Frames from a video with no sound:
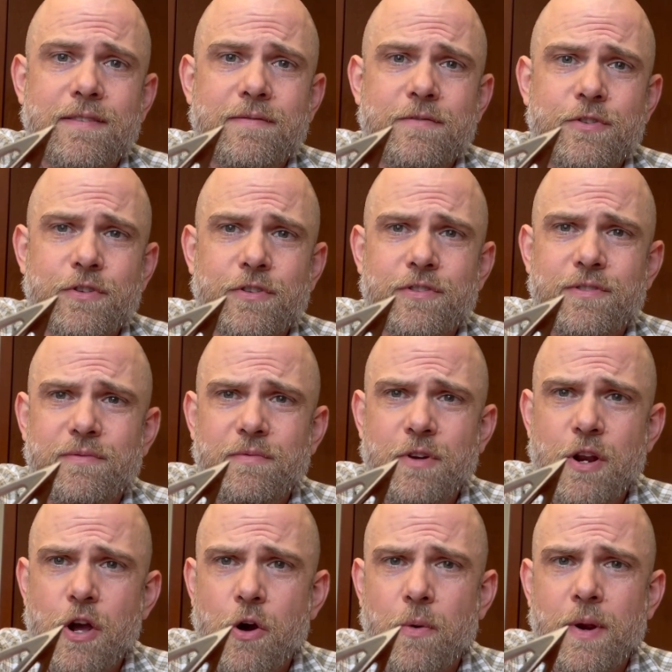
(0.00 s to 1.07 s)
just
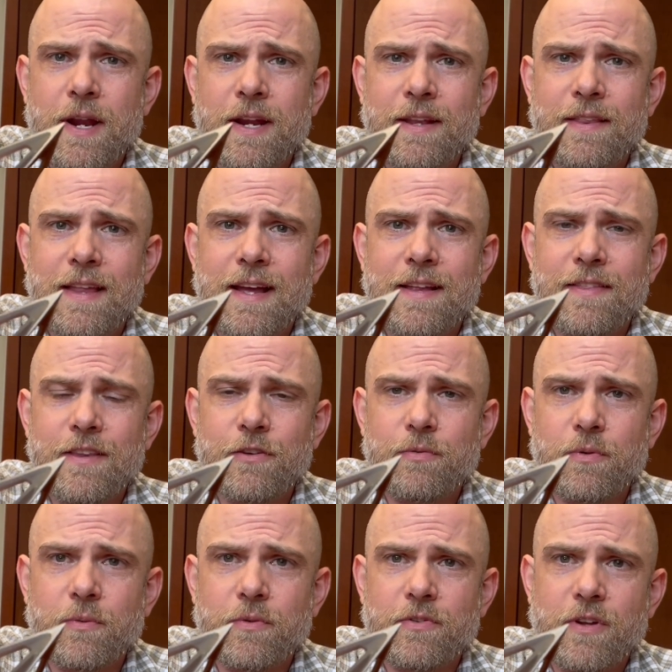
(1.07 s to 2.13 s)
knowing that this
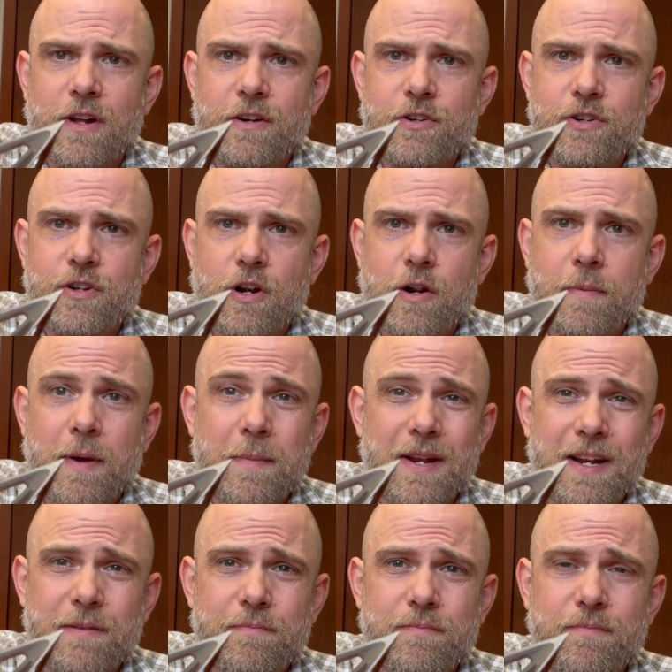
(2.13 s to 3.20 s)
one was not as sharp, I mean,
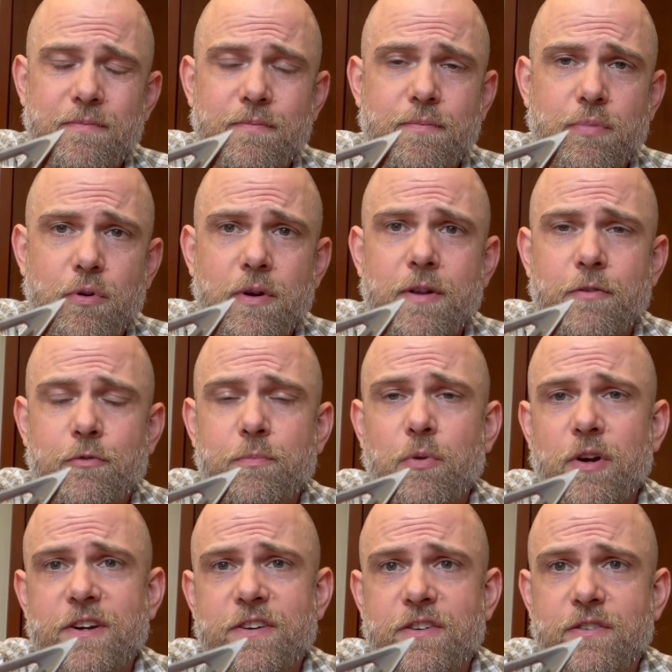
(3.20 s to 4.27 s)
it was
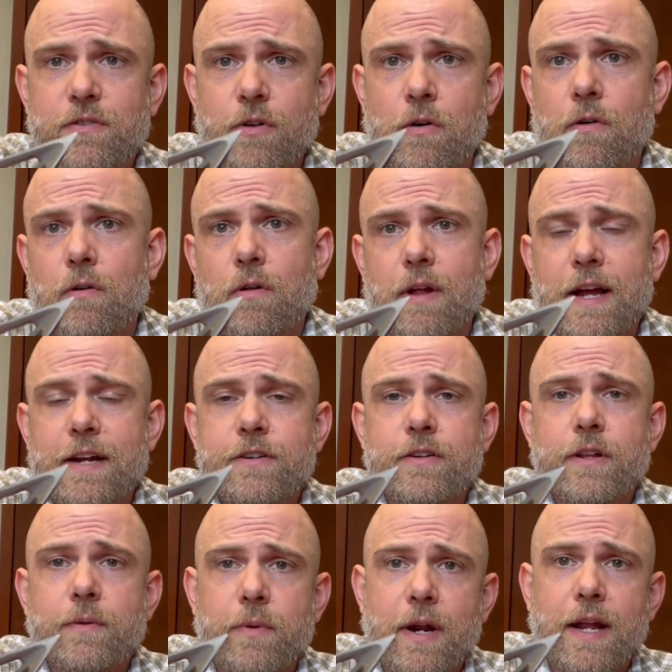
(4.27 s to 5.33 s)
pretty dull
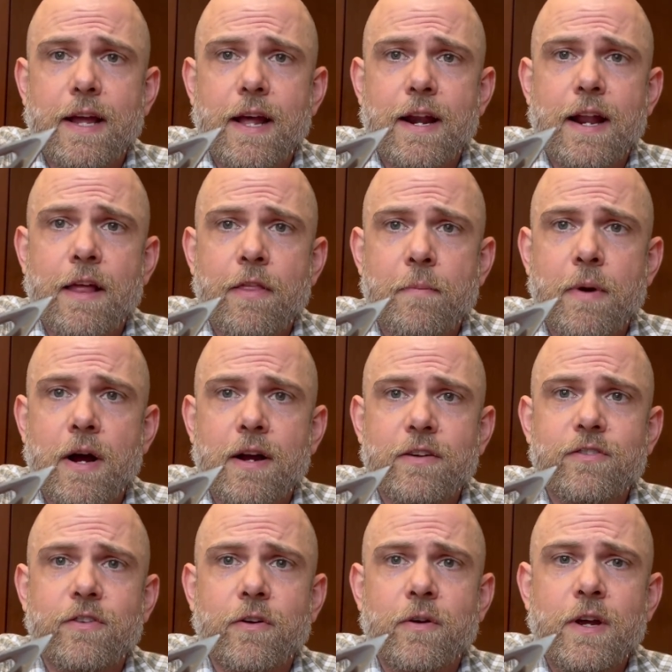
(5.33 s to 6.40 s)
actually when I got it out of the box.
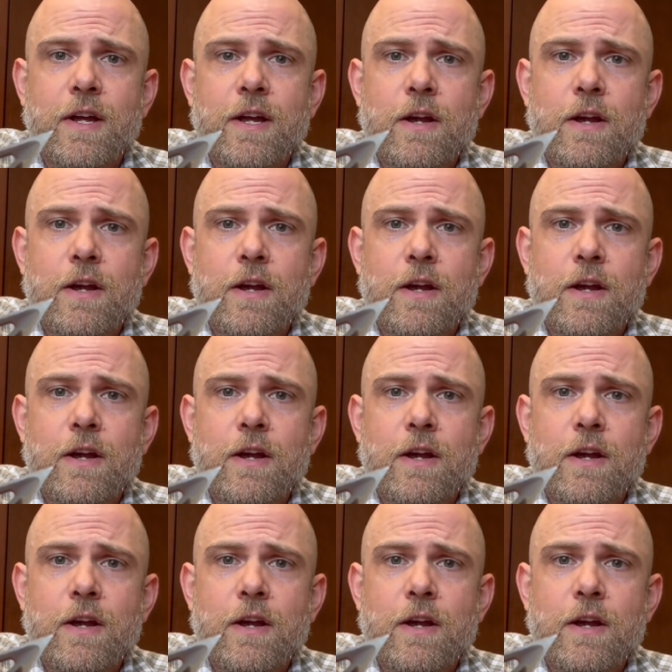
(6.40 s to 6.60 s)
So